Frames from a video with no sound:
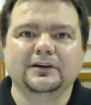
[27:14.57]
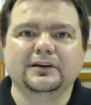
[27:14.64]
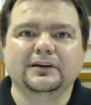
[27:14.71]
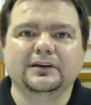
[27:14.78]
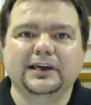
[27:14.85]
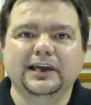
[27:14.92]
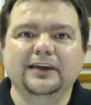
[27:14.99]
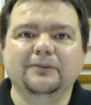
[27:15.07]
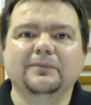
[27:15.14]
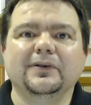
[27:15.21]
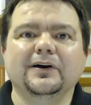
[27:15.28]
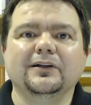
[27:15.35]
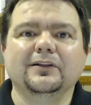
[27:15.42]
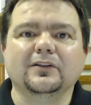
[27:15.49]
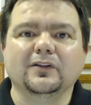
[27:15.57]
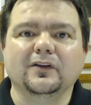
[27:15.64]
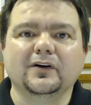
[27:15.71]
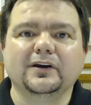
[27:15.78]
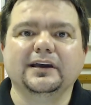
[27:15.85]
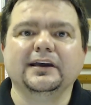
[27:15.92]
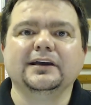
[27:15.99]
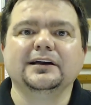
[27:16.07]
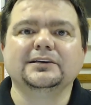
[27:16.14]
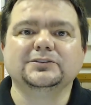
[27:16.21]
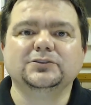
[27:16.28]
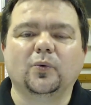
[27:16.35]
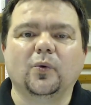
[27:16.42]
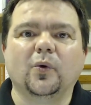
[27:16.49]
Keep looking
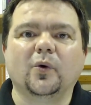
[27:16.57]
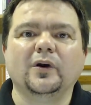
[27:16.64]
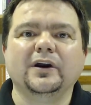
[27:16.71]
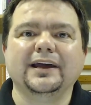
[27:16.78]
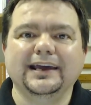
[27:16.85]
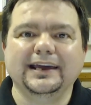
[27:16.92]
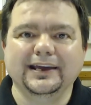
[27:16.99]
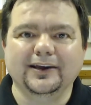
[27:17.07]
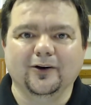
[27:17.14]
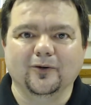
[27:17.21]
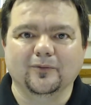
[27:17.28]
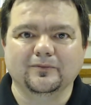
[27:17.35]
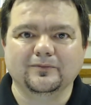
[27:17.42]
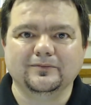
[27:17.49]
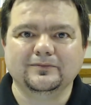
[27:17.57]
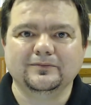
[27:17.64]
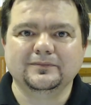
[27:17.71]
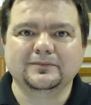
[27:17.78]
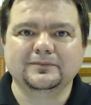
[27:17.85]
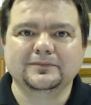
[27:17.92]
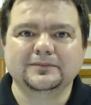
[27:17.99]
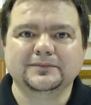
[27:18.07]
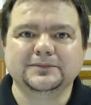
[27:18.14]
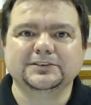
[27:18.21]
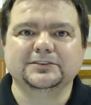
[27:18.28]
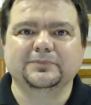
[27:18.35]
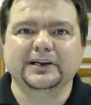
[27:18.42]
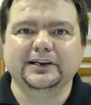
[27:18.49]
toward Him
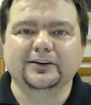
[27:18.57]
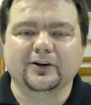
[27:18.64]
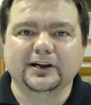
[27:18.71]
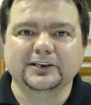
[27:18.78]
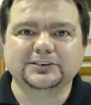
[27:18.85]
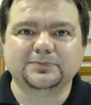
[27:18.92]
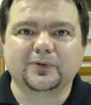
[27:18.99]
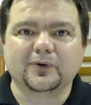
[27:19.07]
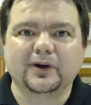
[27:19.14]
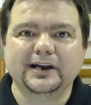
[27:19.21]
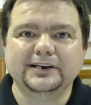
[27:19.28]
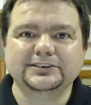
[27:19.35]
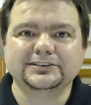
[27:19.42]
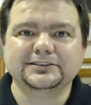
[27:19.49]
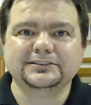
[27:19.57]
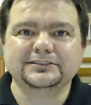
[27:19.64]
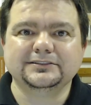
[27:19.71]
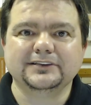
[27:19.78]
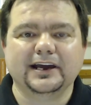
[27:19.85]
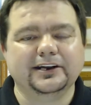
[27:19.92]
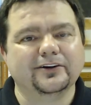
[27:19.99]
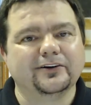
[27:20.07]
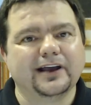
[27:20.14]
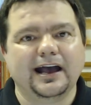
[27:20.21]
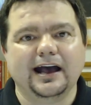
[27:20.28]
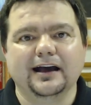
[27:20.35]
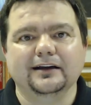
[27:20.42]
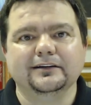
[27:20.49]
to be your inspiration and your
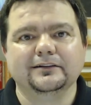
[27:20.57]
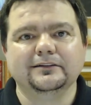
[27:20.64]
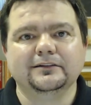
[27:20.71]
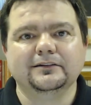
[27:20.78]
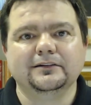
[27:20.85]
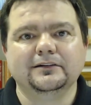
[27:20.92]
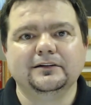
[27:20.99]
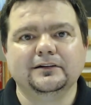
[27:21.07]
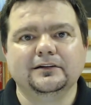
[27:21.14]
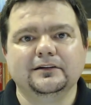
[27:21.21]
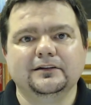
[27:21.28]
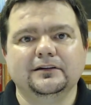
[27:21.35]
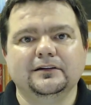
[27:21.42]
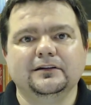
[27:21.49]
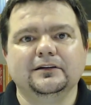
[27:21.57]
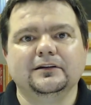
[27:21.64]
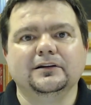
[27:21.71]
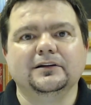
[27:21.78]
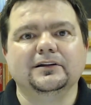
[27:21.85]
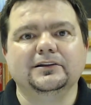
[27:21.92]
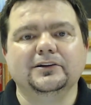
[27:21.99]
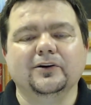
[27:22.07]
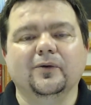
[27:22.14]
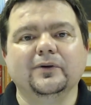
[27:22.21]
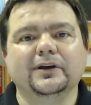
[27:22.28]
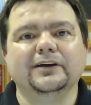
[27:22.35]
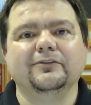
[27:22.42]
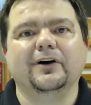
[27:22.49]
guide.
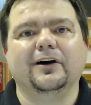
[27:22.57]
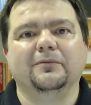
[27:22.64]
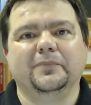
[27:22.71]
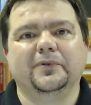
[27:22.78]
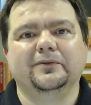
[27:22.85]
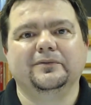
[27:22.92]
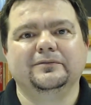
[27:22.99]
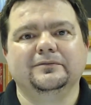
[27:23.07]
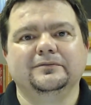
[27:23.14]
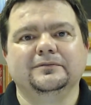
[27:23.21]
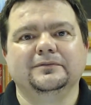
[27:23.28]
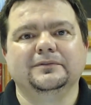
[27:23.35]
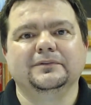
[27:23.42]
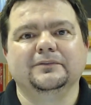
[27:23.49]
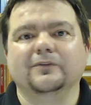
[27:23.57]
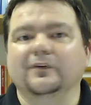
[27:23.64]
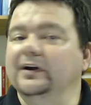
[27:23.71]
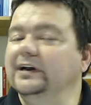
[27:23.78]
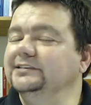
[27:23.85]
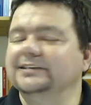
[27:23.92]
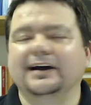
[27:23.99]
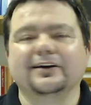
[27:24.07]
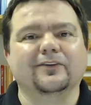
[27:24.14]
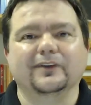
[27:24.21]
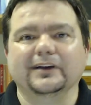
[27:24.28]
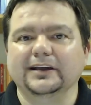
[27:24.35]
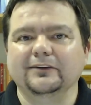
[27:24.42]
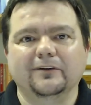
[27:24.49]
Don't give up, for He's not
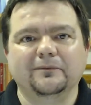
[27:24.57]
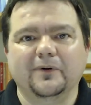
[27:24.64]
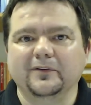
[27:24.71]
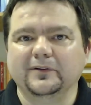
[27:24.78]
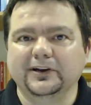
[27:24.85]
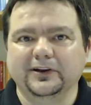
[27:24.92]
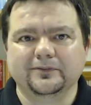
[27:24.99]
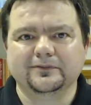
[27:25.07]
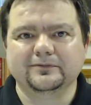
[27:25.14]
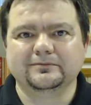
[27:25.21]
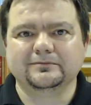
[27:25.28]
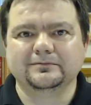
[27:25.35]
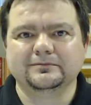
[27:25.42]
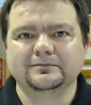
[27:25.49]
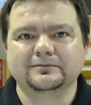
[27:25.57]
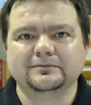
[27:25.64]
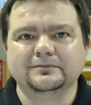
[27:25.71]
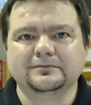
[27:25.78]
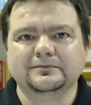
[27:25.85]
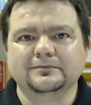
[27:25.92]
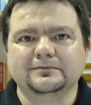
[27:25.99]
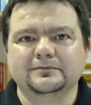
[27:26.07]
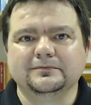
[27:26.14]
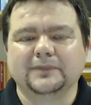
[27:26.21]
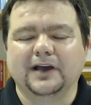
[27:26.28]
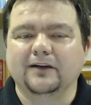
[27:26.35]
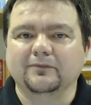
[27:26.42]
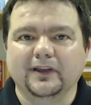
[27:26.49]
going to give up on you.
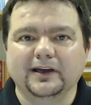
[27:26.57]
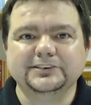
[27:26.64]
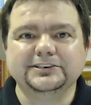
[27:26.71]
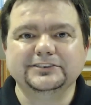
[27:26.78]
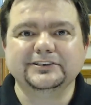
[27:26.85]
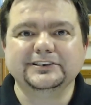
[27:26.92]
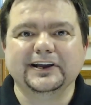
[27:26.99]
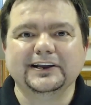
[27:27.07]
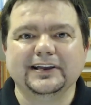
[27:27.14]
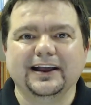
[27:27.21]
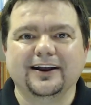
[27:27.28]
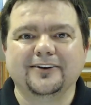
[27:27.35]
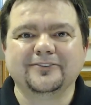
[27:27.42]
God bless you and take care.